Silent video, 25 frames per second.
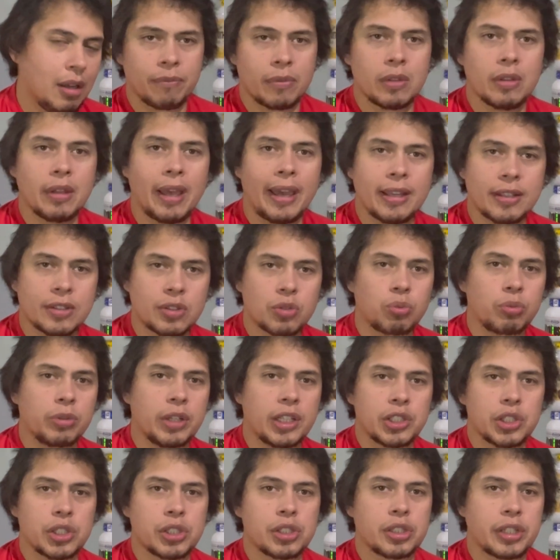Nice,
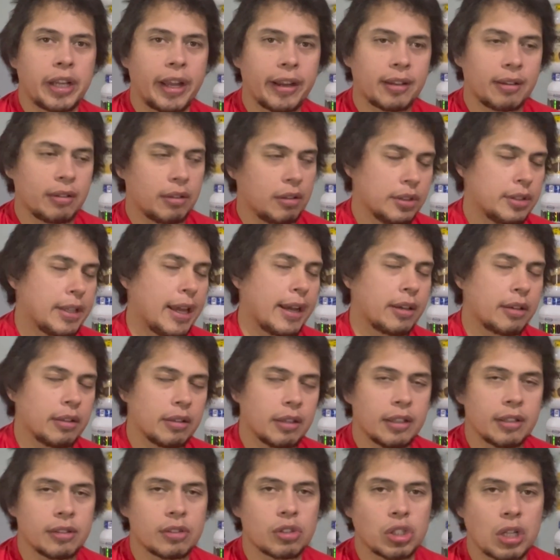rich,
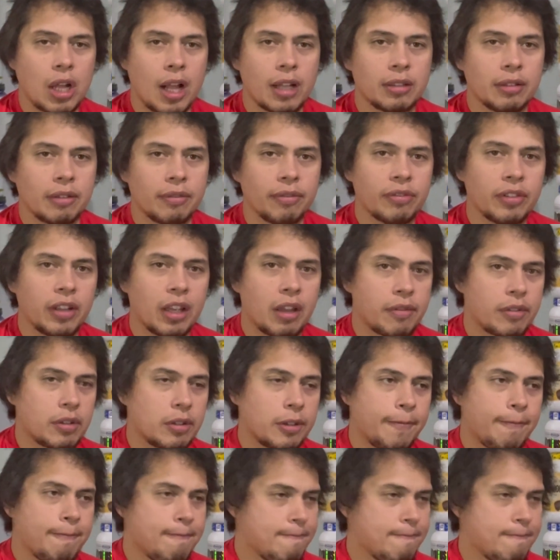decadent chocolate flavor.